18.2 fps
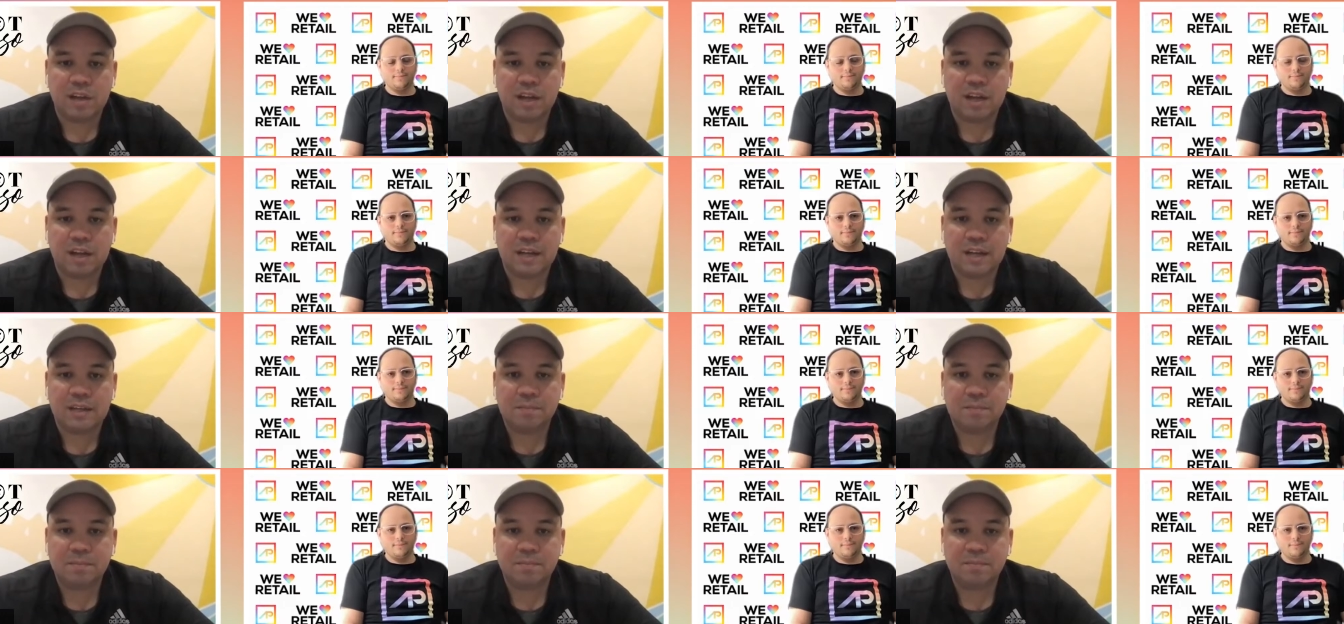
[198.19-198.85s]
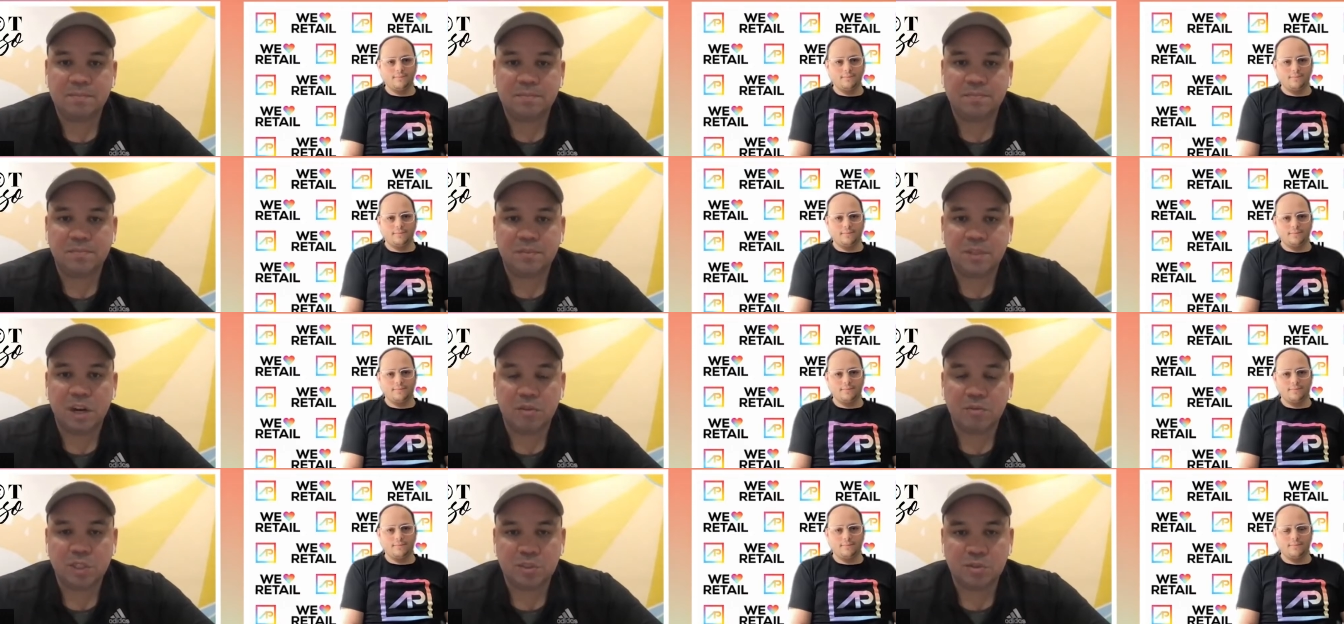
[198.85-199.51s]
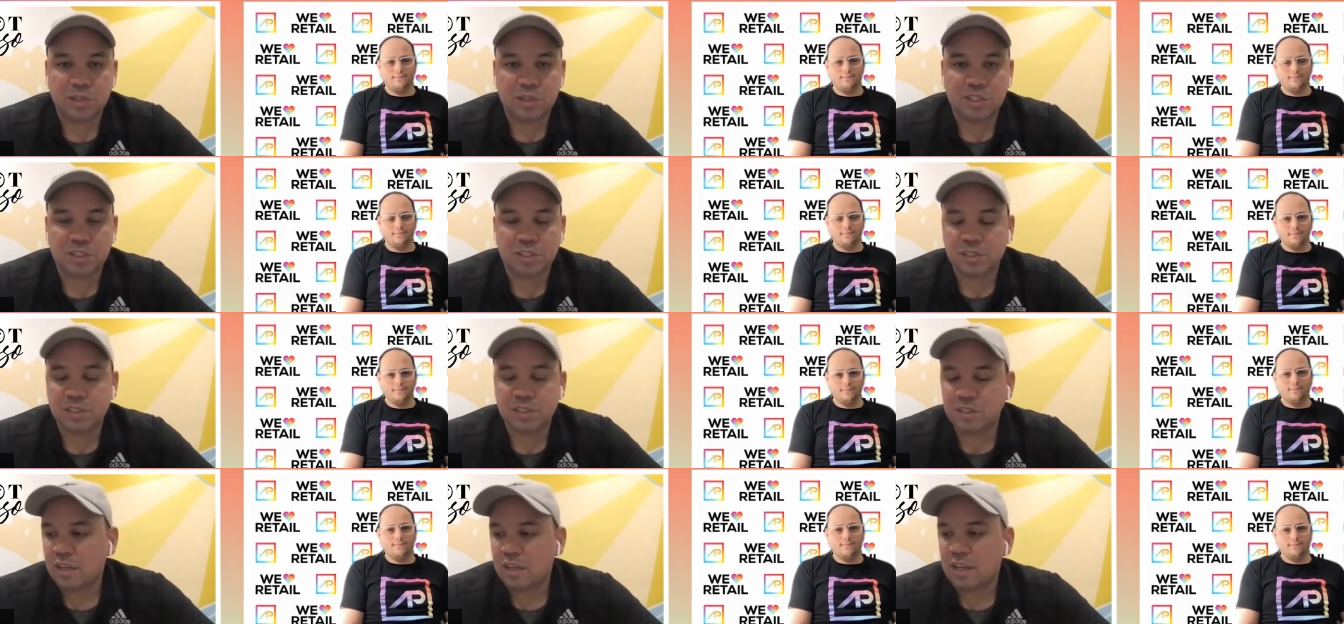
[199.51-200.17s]
Speaker 1: um, you know,
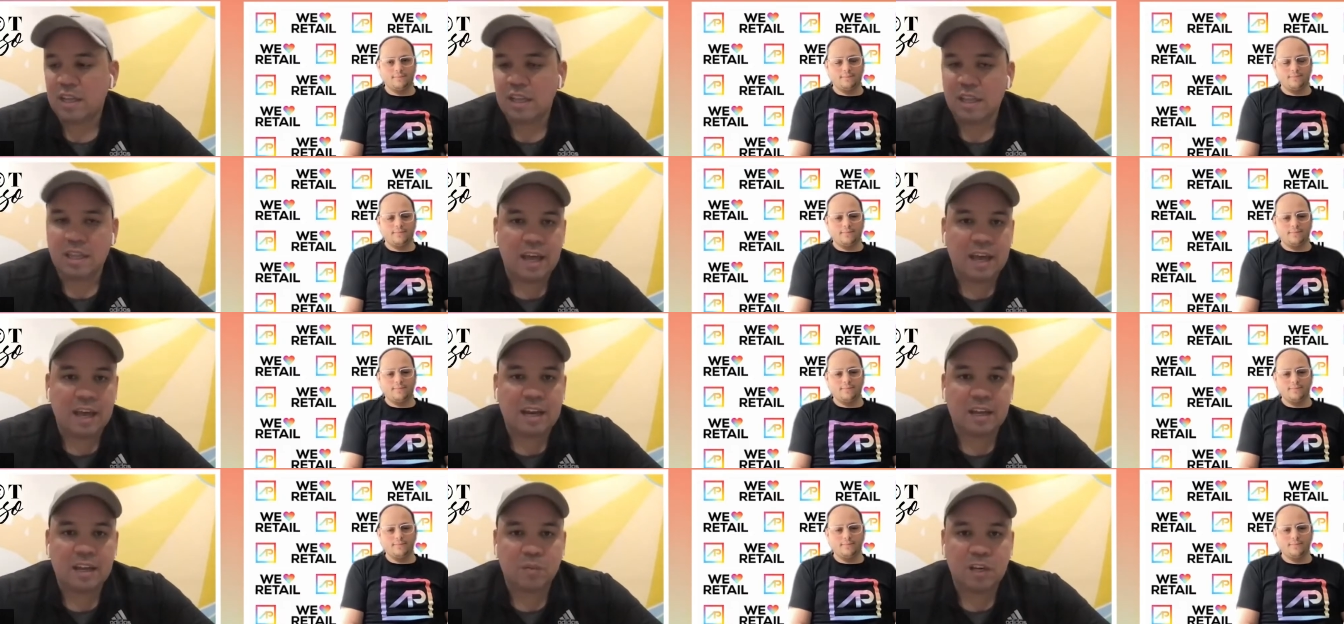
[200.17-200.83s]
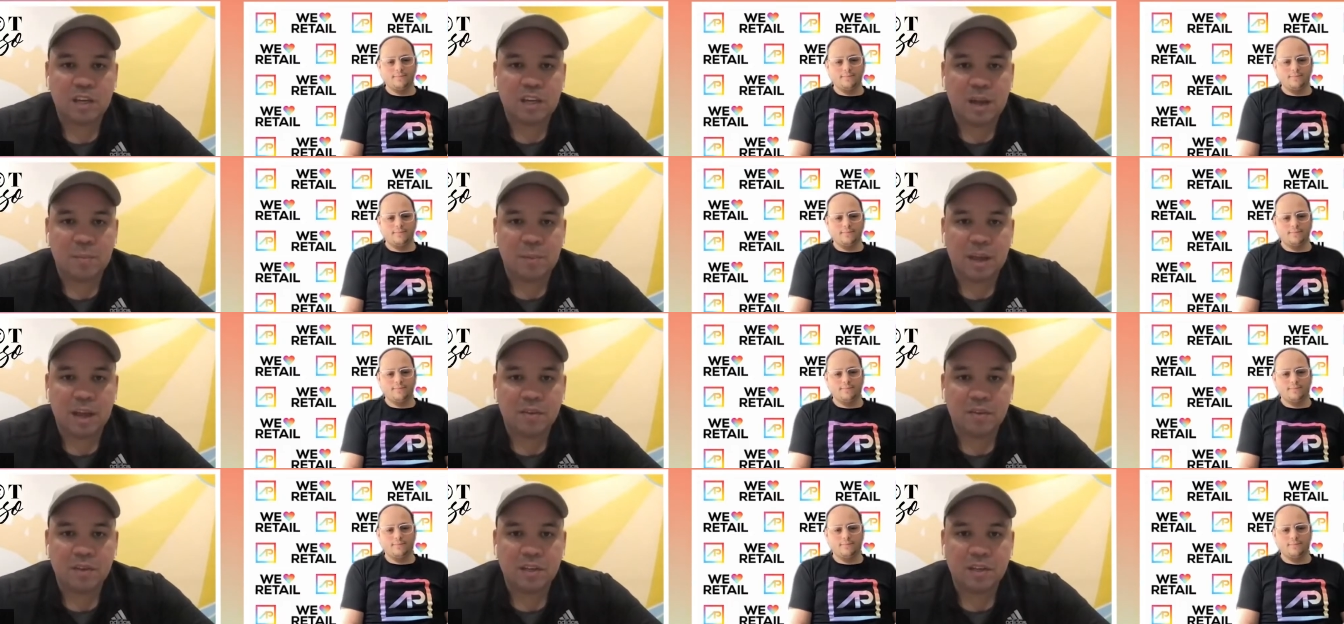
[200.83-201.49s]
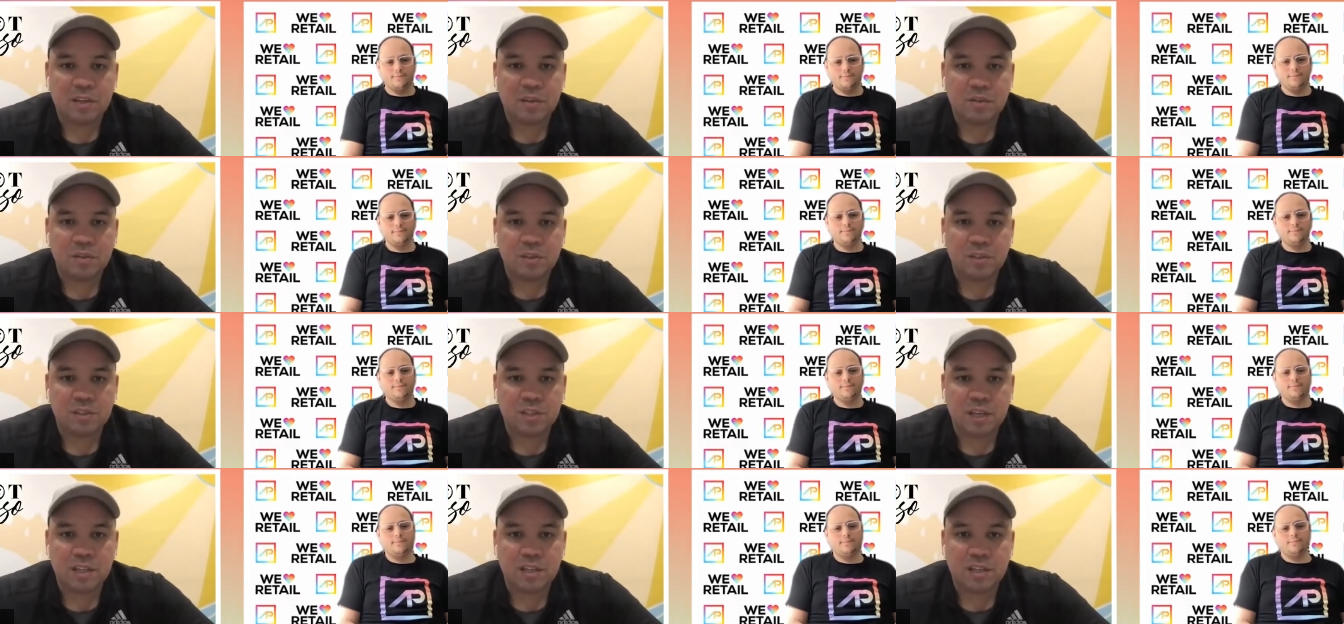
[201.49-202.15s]
restrictions that when you come out of it, you, you
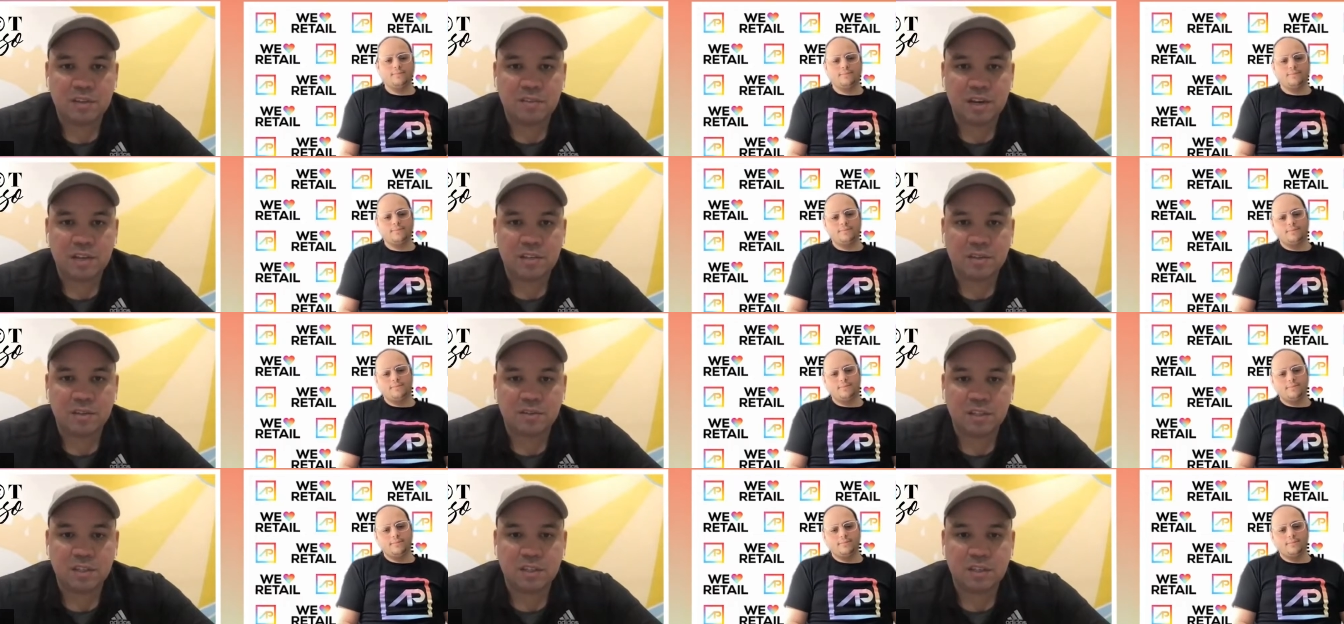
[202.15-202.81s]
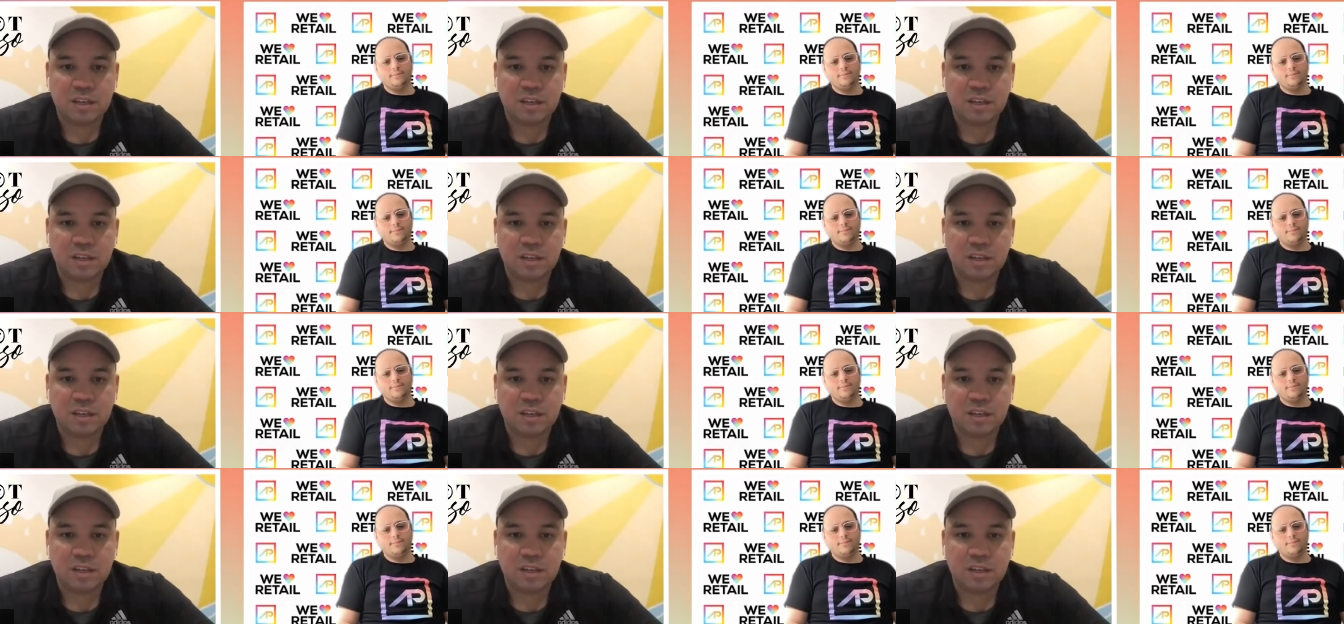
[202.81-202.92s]
see the dividends of it,